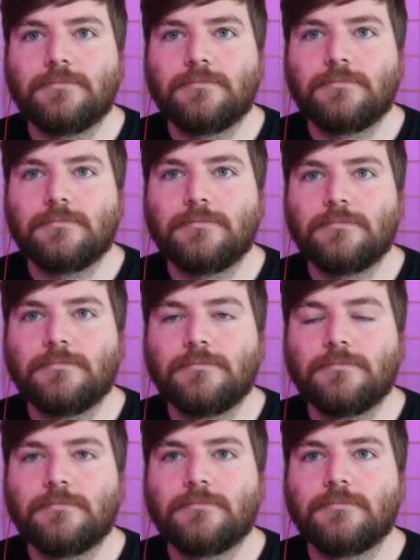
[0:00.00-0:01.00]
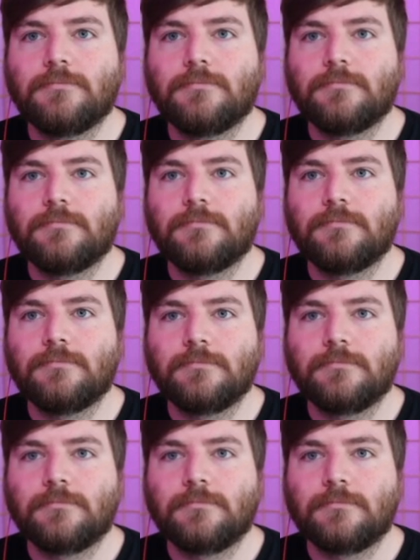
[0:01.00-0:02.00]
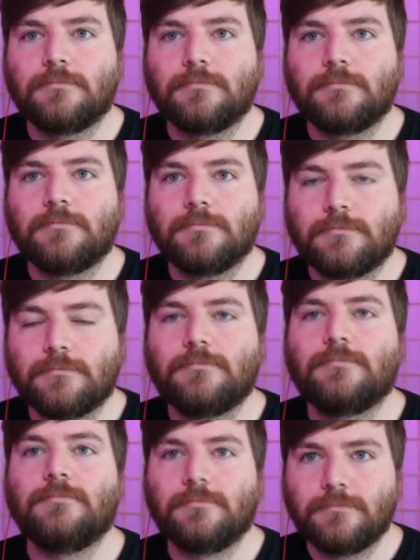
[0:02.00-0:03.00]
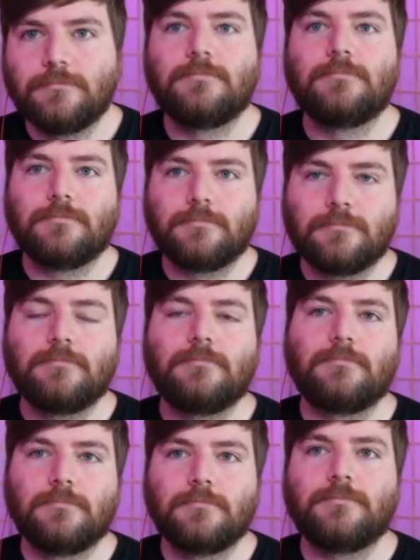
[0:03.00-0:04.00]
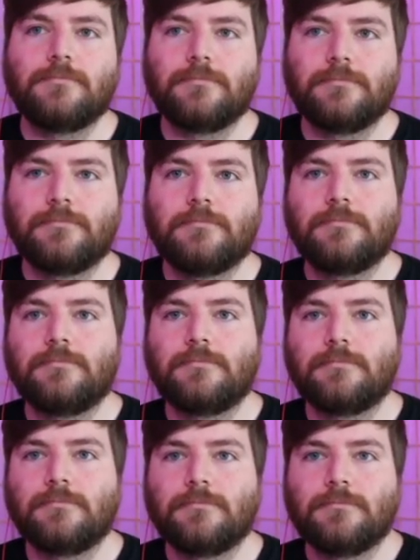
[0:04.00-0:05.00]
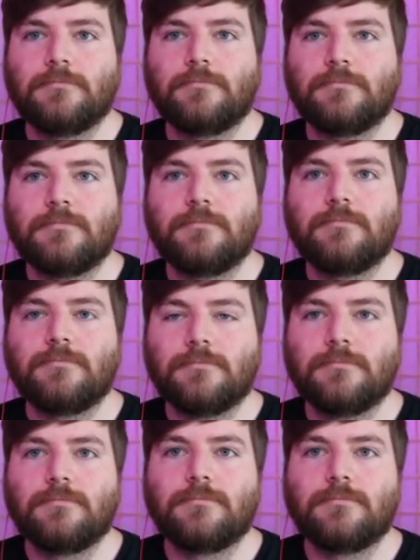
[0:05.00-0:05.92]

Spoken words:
(silent)